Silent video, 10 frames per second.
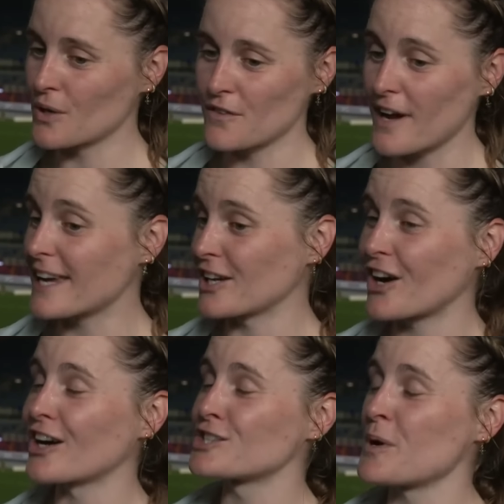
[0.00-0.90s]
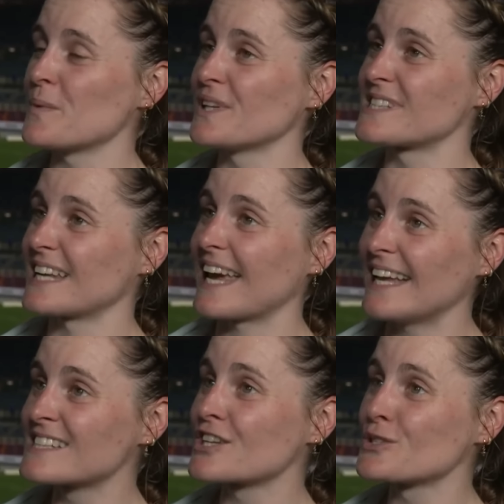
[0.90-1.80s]
And if I can encourage people to get
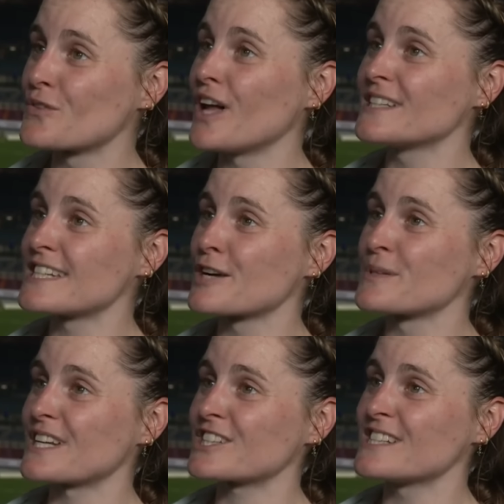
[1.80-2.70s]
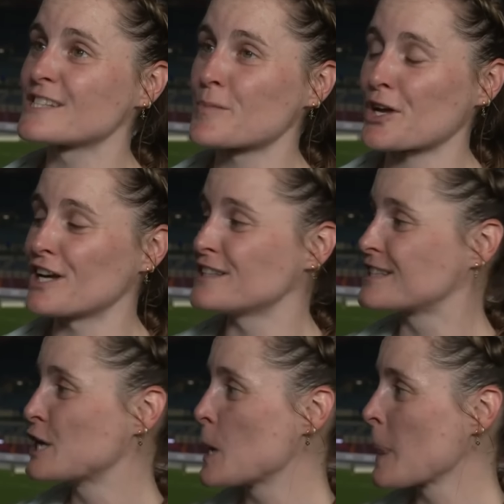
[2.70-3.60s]
into those volunteer positions,
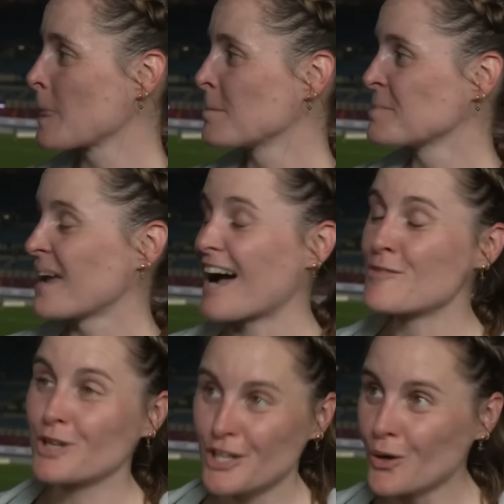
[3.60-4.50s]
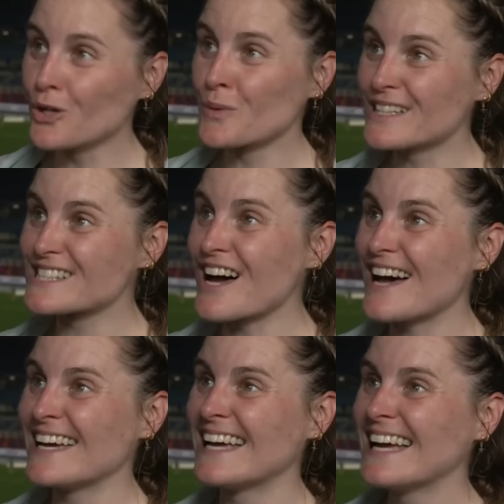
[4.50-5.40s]
because I'm one of the old ones now,
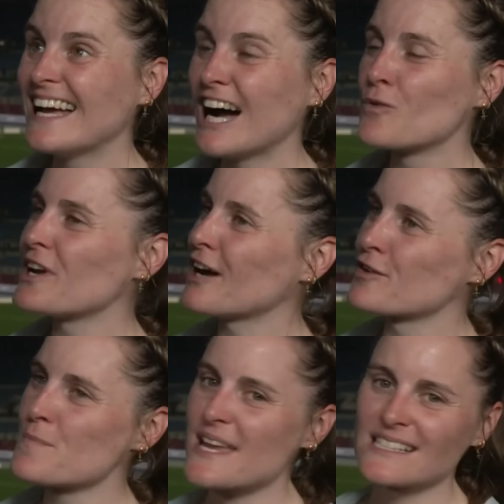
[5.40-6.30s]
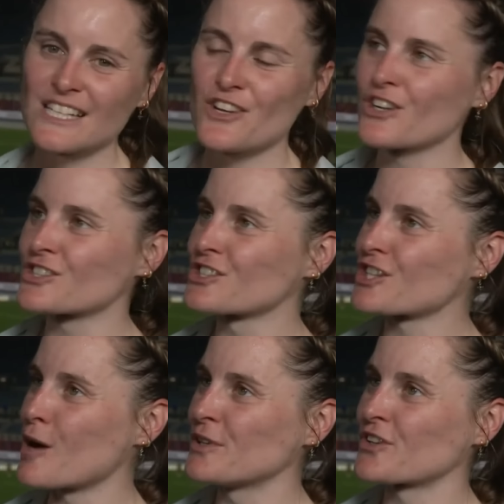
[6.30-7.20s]
and we have amazing youngsters
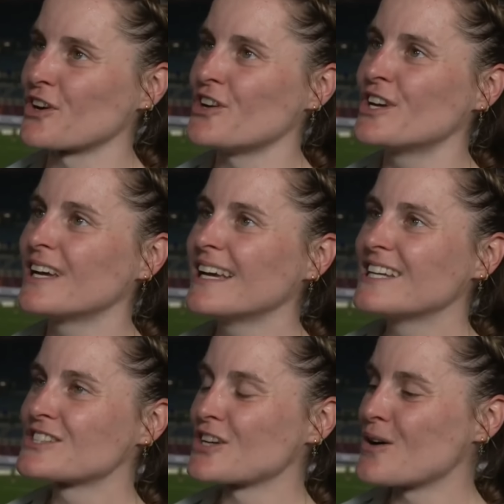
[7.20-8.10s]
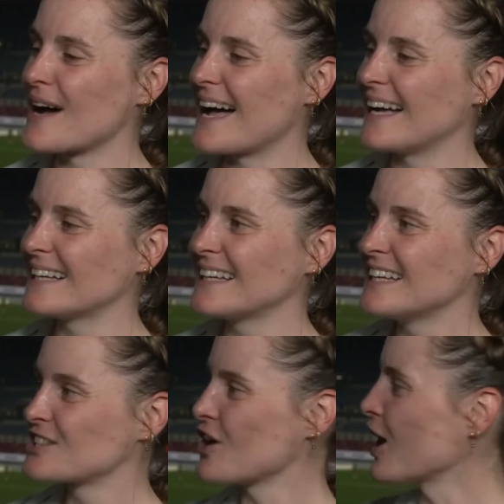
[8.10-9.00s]
coming through. So uh,
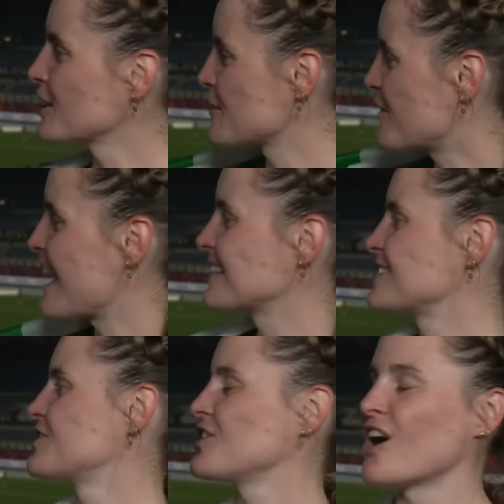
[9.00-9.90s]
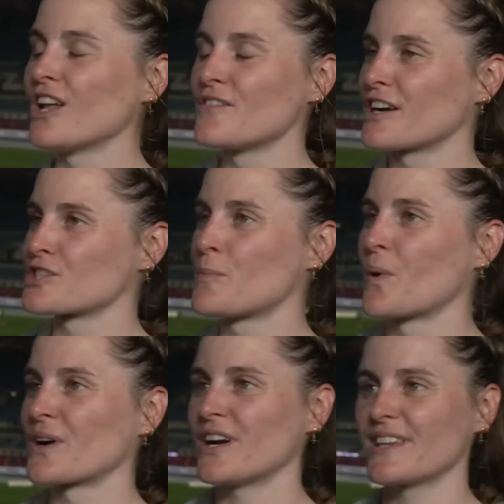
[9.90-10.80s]
to all of the fans and to all of our
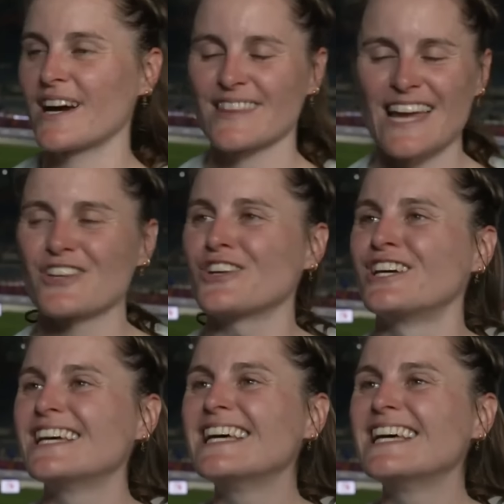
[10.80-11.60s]
support out there, thank you.